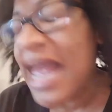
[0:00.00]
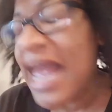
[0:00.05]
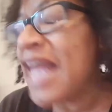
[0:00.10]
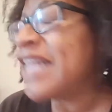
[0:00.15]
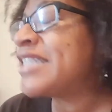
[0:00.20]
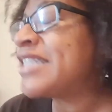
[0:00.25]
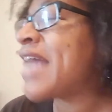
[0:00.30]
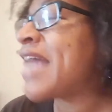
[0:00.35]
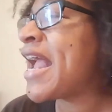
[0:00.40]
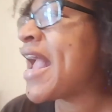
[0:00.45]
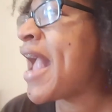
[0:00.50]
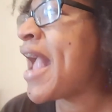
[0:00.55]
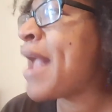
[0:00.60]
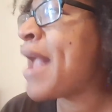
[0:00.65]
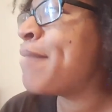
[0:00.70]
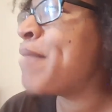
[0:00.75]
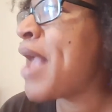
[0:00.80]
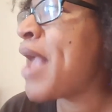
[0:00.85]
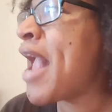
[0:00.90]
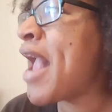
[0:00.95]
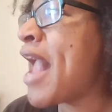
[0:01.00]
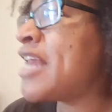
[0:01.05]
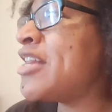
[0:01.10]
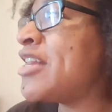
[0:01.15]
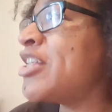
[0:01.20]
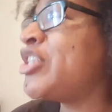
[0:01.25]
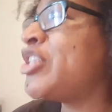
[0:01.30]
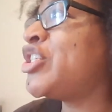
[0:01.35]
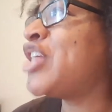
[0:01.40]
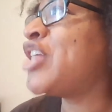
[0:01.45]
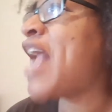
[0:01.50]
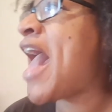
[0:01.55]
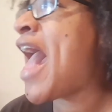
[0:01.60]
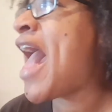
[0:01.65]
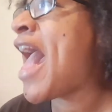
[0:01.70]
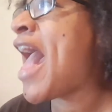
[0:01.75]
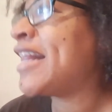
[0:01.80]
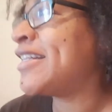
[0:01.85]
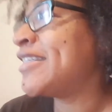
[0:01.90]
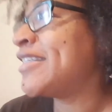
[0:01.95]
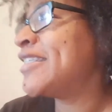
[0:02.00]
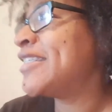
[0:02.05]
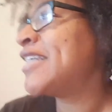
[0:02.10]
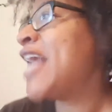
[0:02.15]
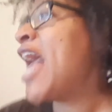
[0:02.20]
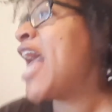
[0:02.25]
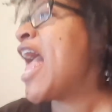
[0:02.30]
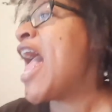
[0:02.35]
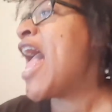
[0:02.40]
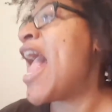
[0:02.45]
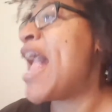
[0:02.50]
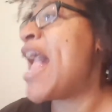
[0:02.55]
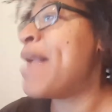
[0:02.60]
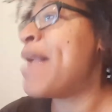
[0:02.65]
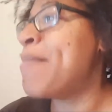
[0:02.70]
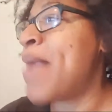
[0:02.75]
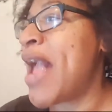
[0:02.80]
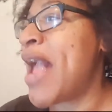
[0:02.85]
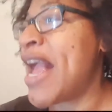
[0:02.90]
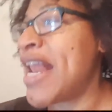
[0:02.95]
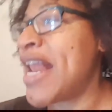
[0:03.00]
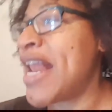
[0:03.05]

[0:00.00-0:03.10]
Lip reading: Say amen in the chat. Amen,